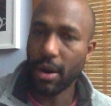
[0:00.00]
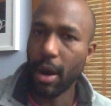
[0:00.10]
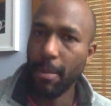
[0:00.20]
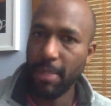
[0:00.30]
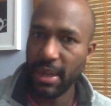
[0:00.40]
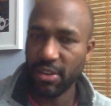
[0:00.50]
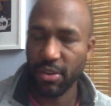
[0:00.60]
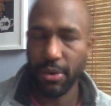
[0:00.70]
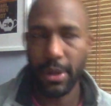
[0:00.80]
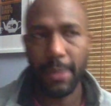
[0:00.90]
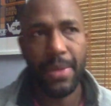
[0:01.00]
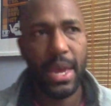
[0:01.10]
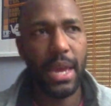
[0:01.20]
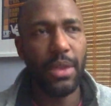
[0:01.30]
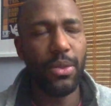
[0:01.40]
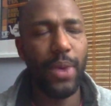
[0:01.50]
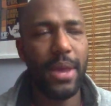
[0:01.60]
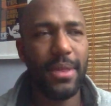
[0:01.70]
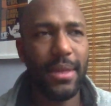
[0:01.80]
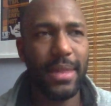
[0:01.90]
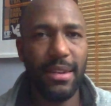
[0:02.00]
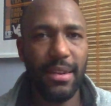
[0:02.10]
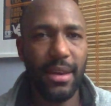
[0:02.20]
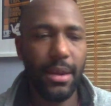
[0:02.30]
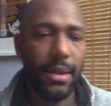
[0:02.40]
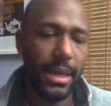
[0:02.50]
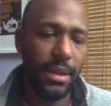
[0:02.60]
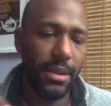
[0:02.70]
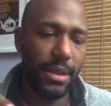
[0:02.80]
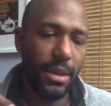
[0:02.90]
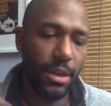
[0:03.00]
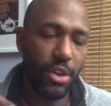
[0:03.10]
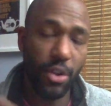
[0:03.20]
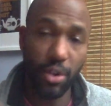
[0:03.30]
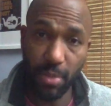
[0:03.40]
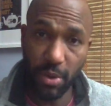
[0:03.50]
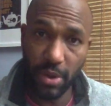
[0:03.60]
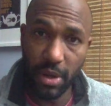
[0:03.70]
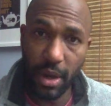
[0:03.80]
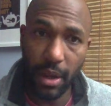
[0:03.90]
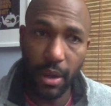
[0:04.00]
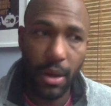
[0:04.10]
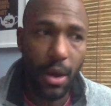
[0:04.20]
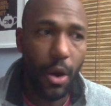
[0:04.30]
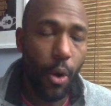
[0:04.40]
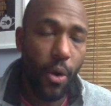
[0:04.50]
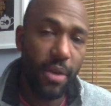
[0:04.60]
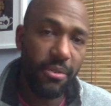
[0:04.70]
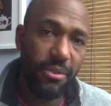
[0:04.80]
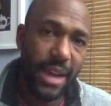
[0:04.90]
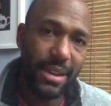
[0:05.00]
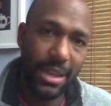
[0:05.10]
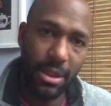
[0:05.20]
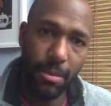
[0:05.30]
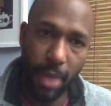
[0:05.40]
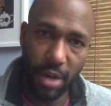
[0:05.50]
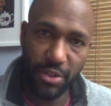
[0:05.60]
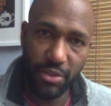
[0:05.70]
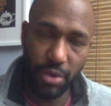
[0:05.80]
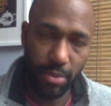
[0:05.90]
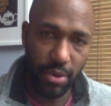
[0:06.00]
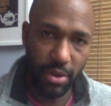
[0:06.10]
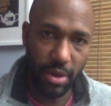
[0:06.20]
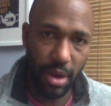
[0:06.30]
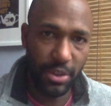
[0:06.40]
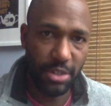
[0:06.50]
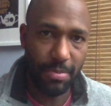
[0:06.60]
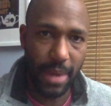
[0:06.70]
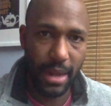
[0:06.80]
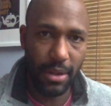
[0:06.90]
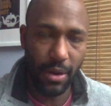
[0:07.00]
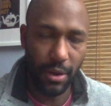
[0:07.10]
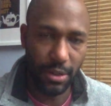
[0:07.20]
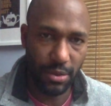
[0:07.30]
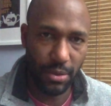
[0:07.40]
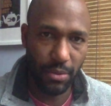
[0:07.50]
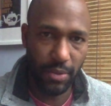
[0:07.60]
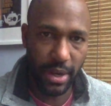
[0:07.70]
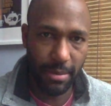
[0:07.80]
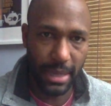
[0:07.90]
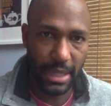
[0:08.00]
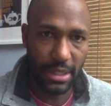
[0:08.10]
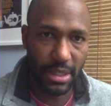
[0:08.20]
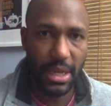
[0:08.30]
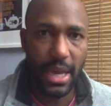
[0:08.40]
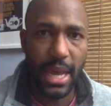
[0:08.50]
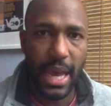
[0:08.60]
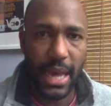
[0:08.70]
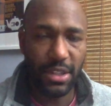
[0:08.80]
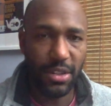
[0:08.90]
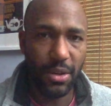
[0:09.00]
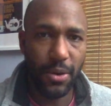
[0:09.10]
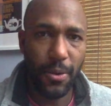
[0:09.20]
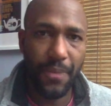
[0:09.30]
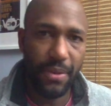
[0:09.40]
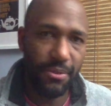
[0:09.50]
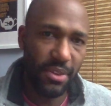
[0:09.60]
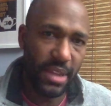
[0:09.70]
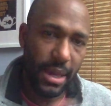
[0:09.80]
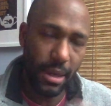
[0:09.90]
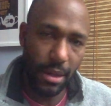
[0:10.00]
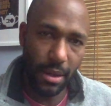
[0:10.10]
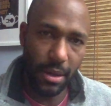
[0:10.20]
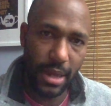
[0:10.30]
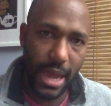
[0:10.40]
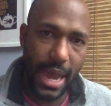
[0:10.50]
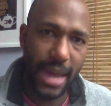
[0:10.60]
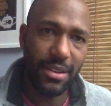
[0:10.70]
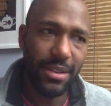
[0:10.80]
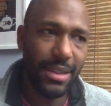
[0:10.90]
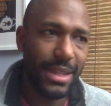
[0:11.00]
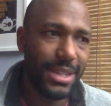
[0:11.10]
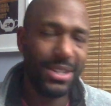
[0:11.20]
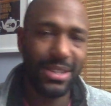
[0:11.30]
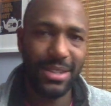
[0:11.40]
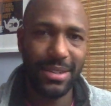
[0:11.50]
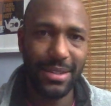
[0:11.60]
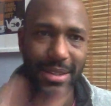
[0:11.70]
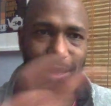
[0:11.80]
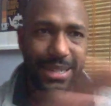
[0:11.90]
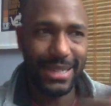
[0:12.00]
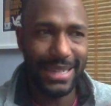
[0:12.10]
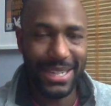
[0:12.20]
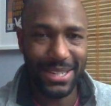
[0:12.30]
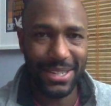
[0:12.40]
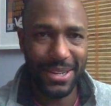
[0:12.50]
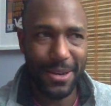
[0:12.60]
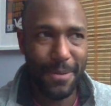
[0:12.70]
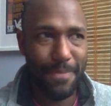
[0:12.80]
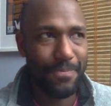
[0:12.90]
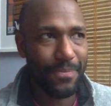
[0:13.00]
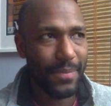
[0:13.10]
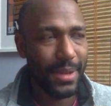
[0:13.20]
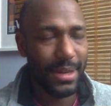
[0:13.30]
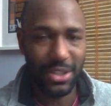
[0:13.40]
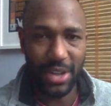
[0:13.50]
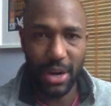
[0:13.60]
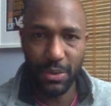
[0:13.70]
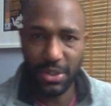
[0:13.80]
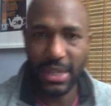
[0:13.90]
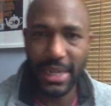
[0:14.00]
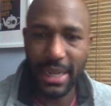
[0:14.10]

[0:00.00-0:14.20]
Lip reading: obligatory in the way that they did in the Kyoto Protocol, or in fact in the Montreal Protocol, which Barnett also recommends. And so if you take a look at this next chart, which you can get